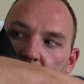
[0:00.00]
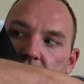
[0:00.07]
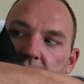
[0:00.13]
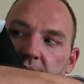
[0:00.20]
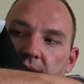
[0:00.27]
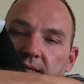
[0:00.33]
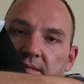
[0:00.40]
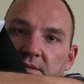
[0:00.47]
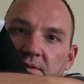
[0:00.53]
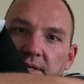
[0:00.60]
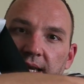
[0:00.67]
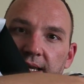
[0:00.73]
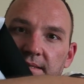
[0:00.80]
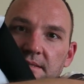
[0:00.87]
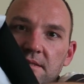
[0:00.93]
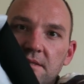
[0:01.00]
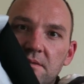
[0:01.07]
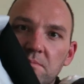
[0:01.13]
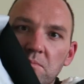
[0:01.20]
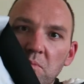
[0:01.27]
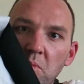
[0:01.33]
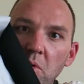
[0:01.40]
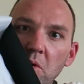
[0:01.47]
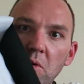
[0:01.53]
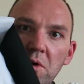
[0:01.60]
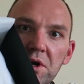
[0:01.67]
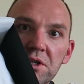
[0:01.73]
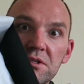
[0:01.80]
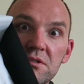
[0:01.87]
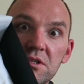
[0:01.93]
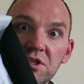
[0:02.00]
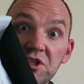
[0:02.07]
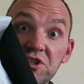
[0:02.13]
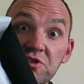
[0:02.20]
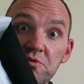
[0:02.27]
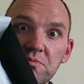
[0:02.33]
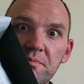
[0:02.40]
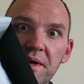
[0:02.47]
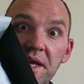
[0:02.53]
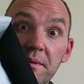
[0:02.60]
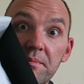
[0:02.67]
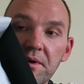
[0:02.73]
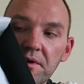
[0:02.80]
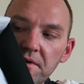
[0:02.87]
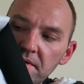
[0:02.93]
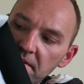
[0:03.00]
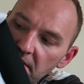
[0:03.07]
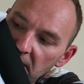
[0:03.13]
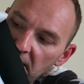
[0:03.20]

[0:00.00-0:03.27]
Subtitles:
Yes, you guessed it, more tissue paper.